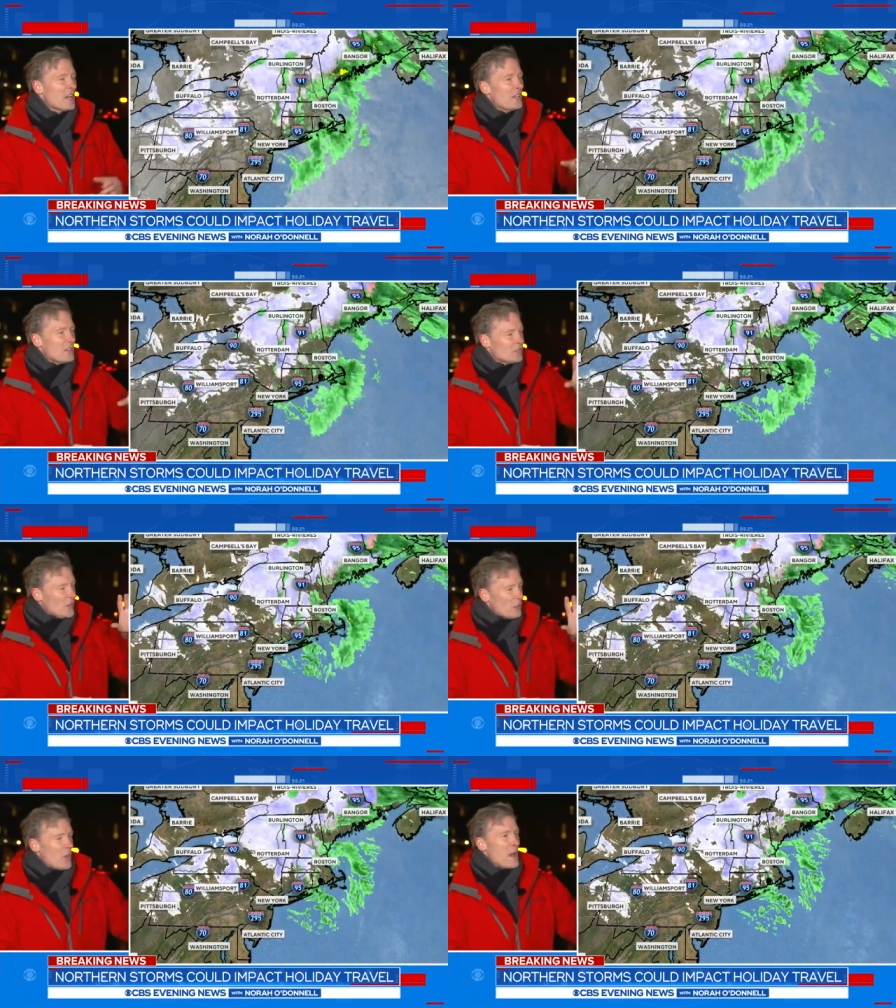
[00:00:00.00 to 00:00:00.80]
This is going
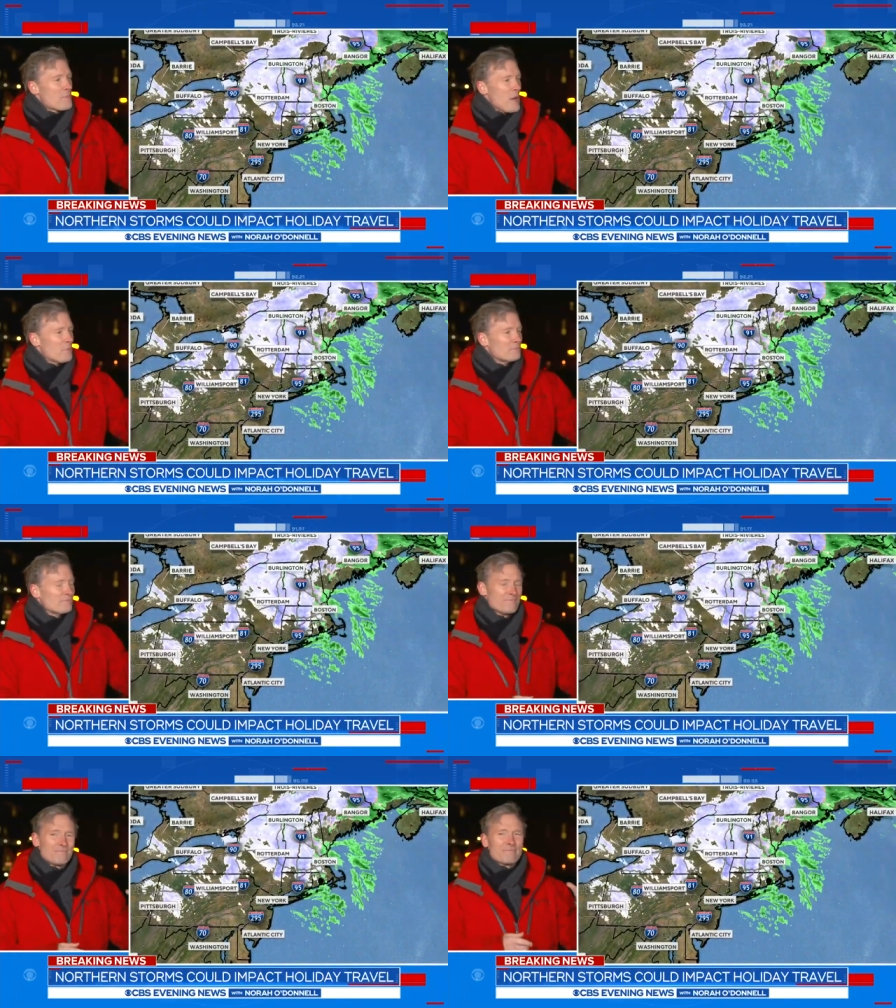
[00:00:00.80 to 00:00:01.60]
to wrap up,
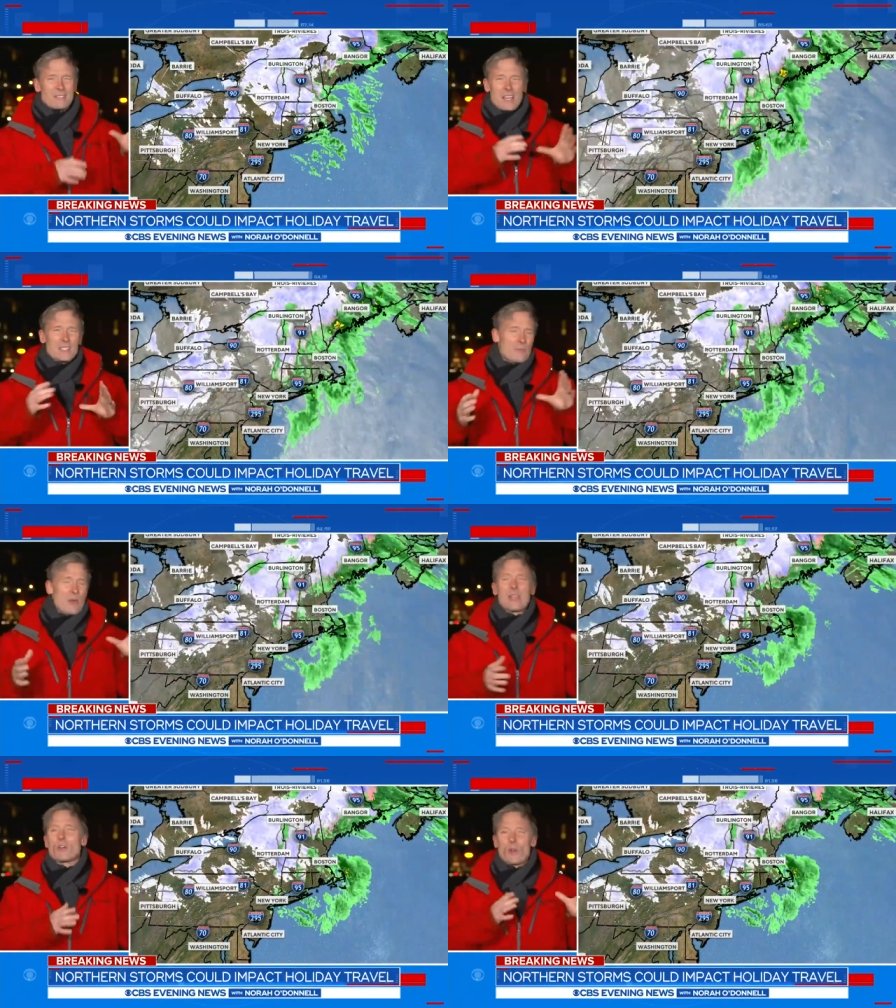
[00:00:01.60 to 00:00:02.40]
I'd say,
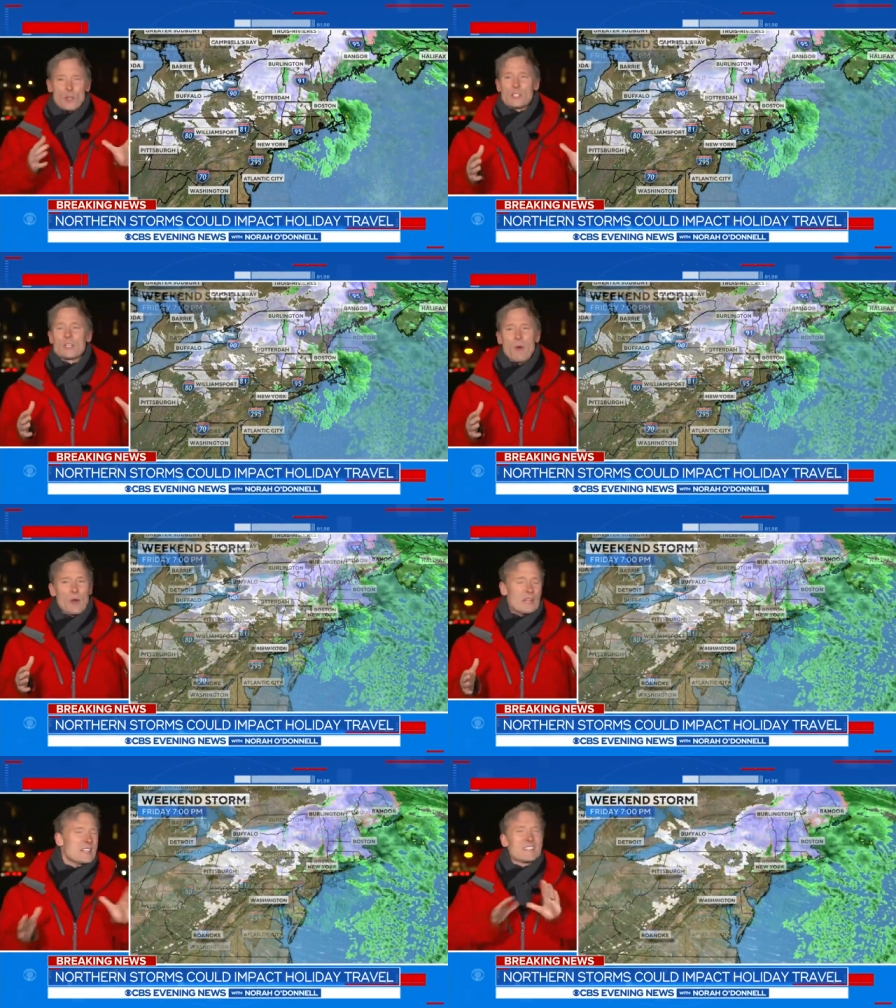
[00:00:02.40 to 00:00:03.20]
probably early tomorrow.
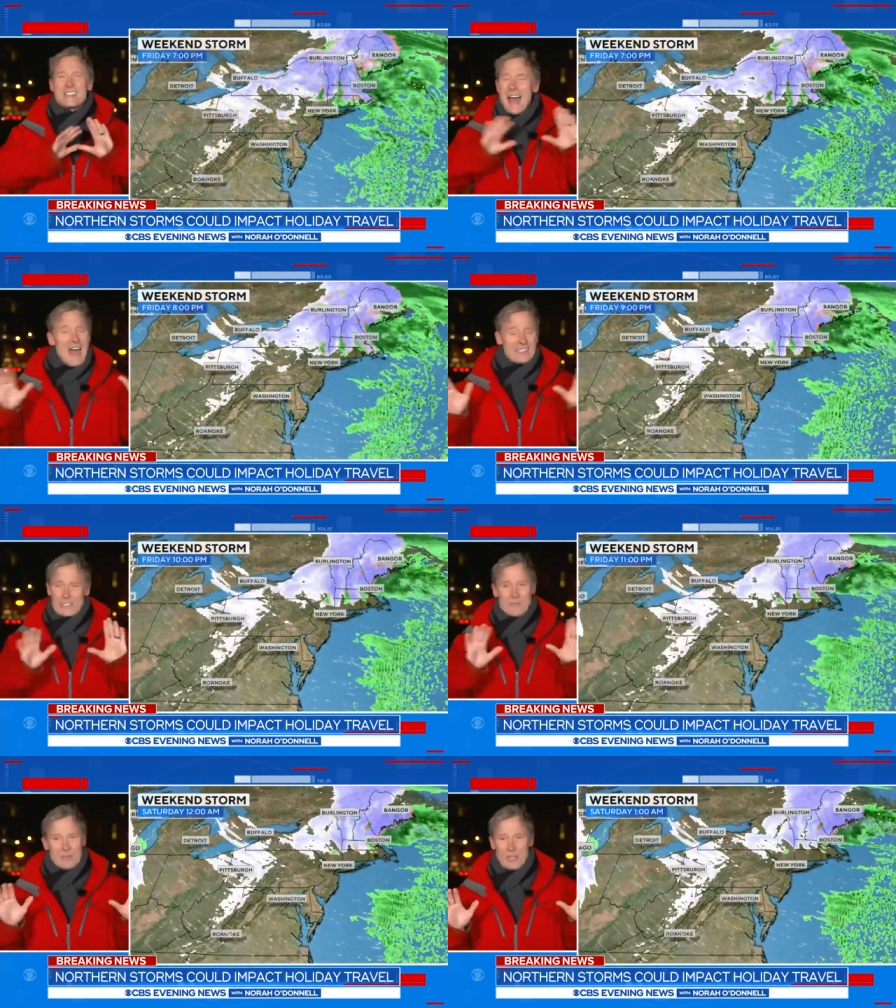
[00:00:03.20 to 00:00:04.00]
It's, it's not going
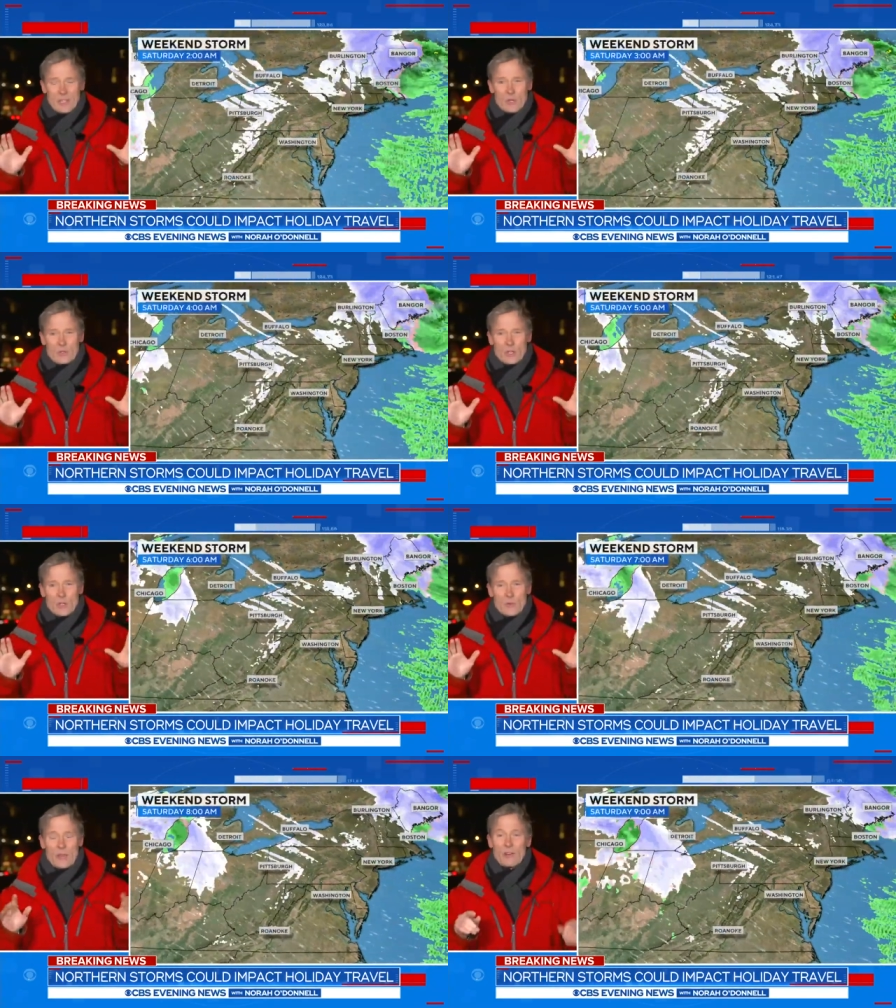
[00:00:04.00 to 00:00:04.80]
to be a huge
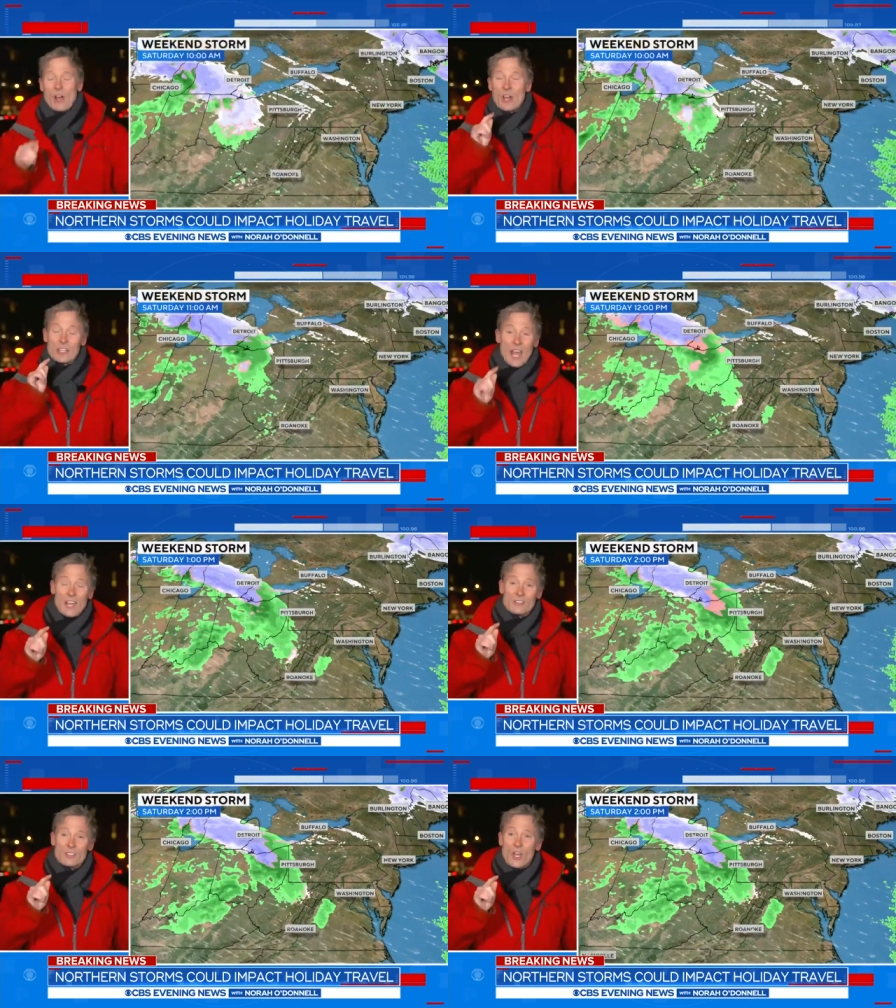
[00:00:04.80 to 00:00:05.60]
accumulator unless